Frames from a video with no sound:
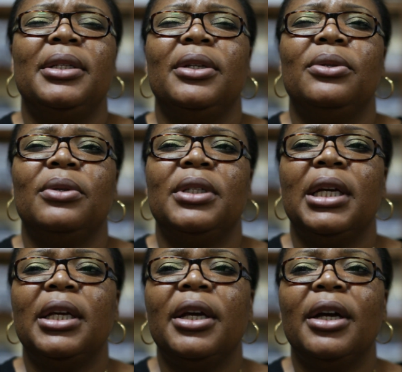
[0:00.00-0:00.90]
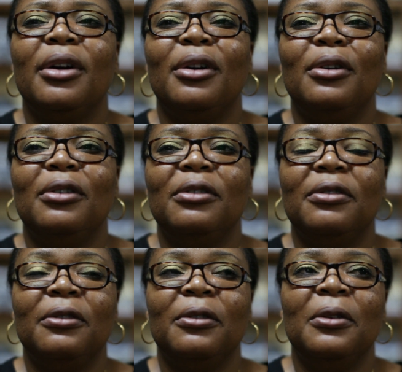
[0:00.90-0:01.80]
to take care of
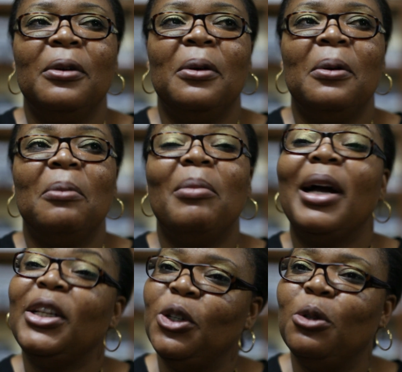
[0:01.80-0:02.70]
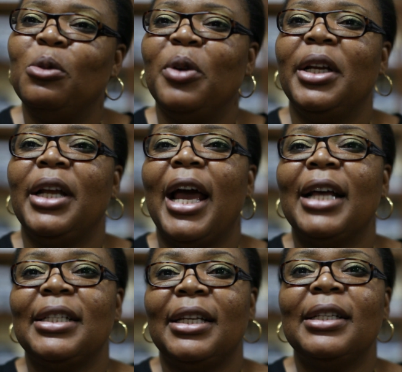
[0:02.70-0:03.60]
my children
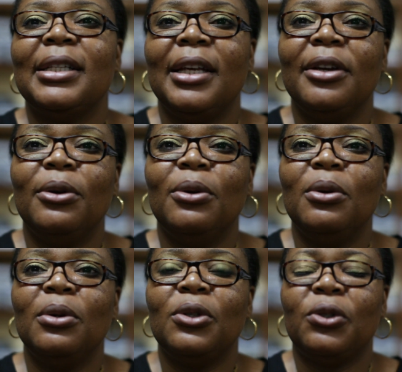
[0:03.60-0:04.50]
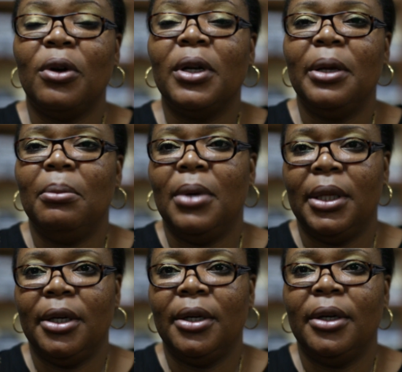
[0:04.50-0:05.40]
as a single struggling
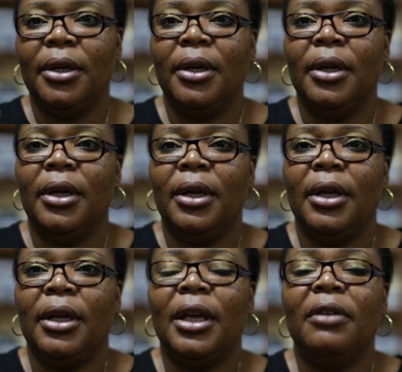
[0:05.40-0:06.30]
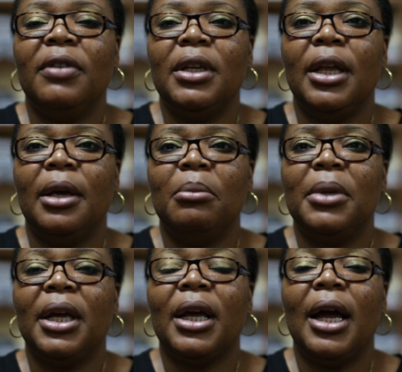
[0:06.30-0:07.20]
mother, giving them
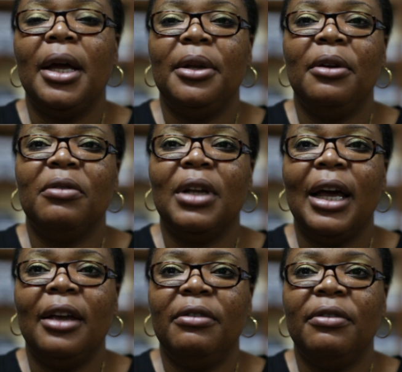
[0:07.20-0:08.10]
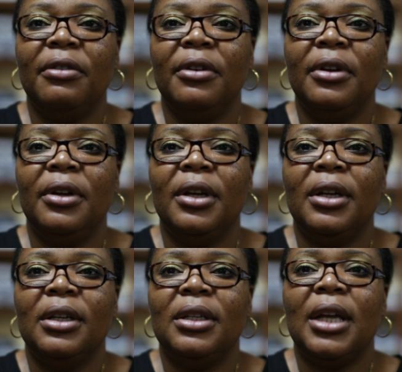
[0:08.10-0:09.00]
the kind of life
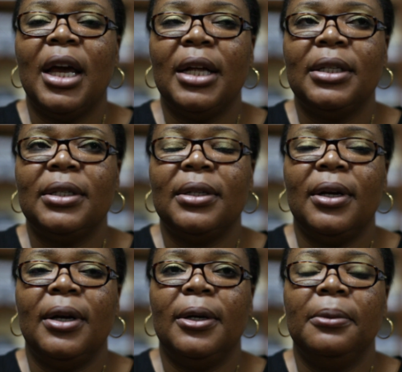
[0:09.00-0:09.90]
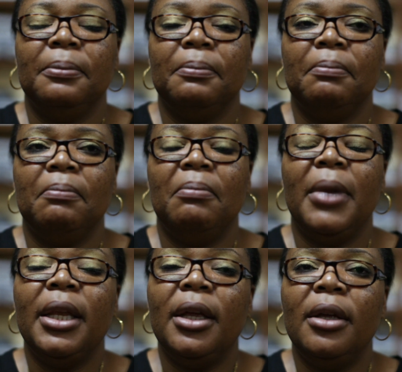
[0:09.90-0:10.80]
that
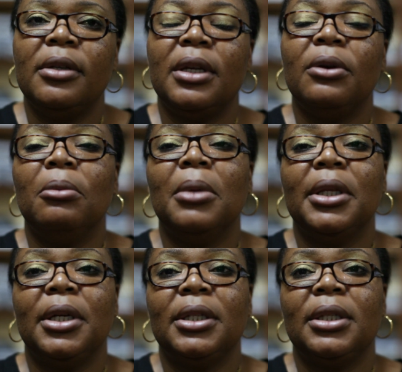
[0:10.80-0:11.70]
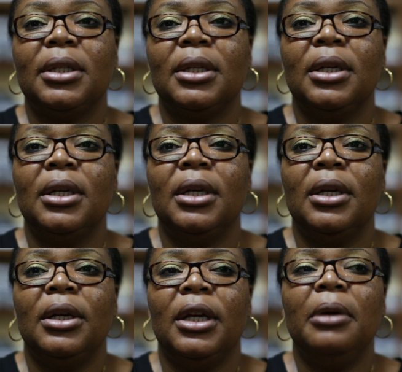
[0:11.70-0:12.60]
many single mothers
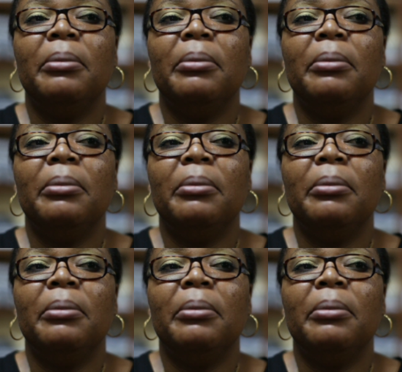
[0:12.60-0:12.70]
in